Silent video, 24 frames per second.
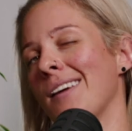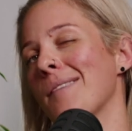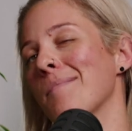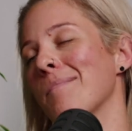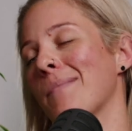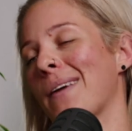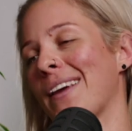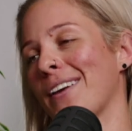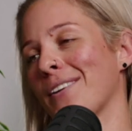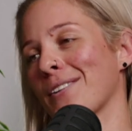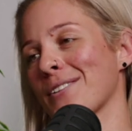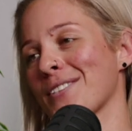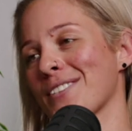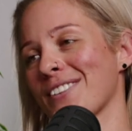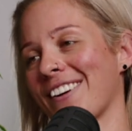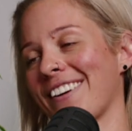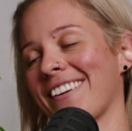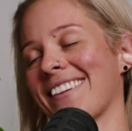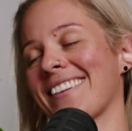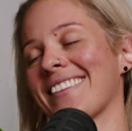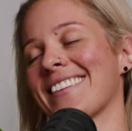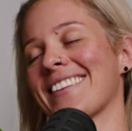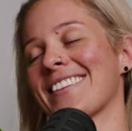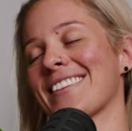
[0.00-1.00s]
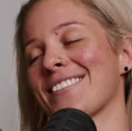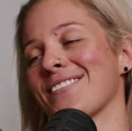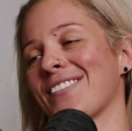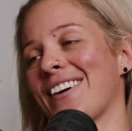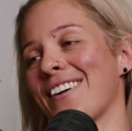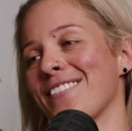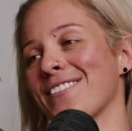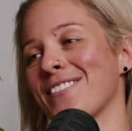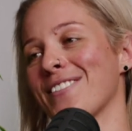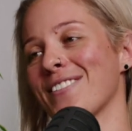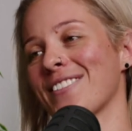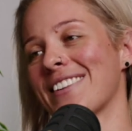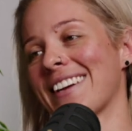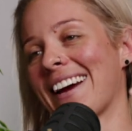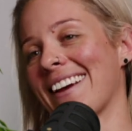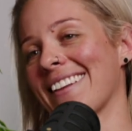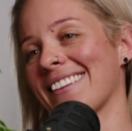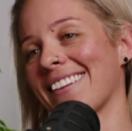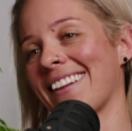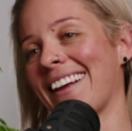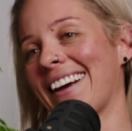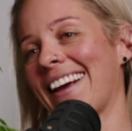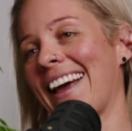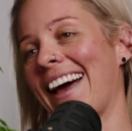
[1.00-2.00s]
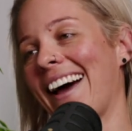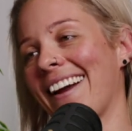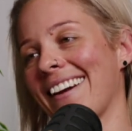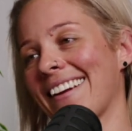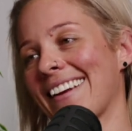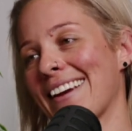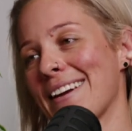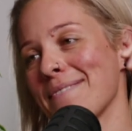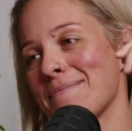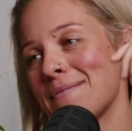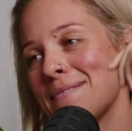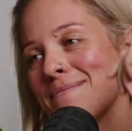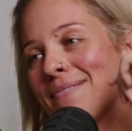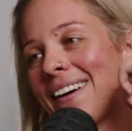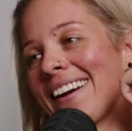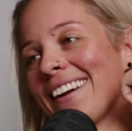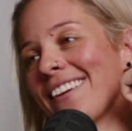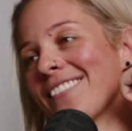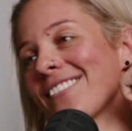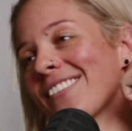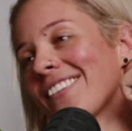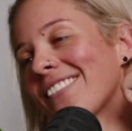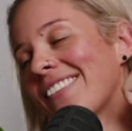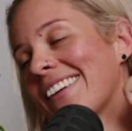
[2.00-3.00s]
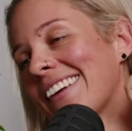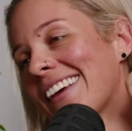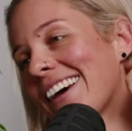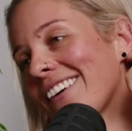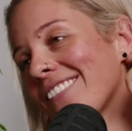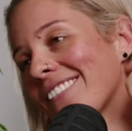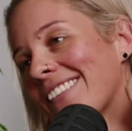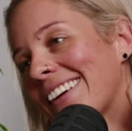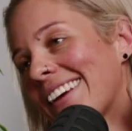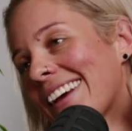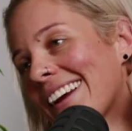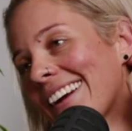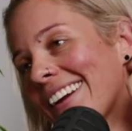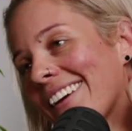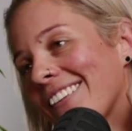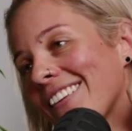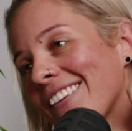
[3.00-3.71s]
Me also, because this is my forte, is like how to keep your money from the government getting a